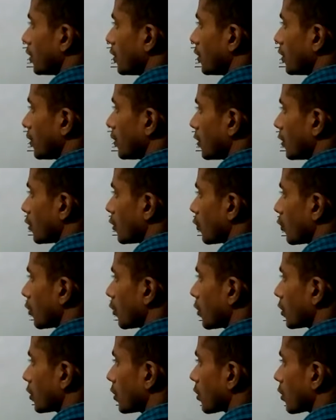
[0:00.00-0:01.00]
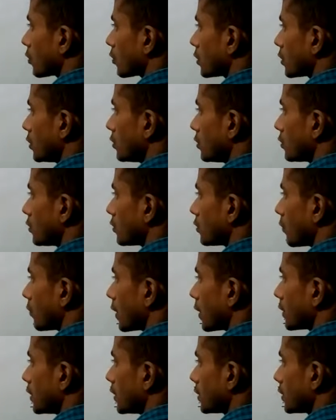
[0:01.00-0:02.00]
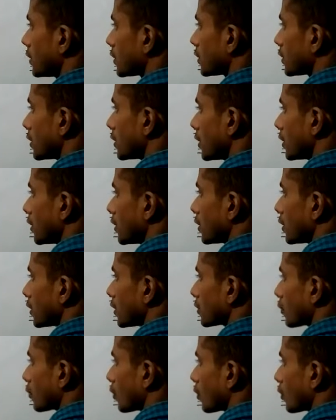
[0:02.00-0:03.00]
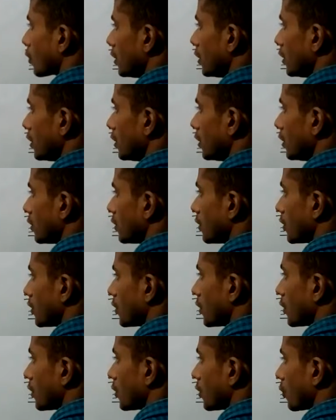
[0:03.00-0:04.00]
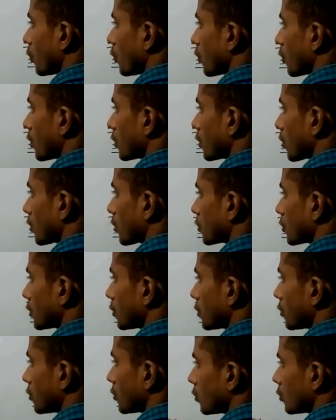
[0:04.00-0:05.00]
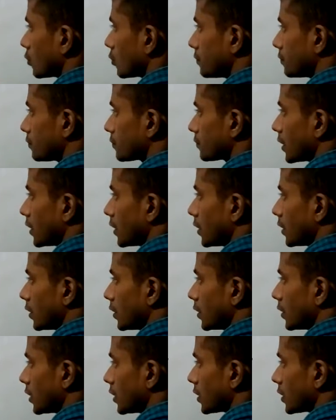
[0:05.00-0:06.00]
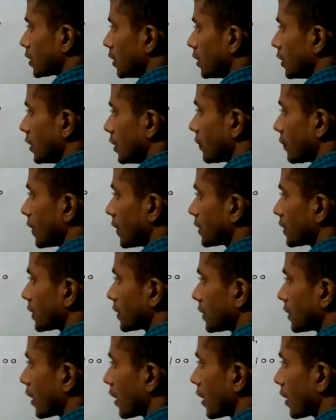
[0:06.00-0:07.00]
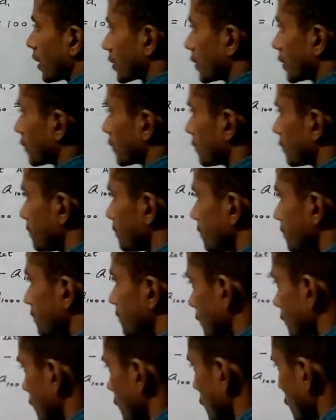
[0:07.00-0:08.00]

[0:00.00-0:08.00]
A 1000 minus small a 1000. No, this difference they are asking.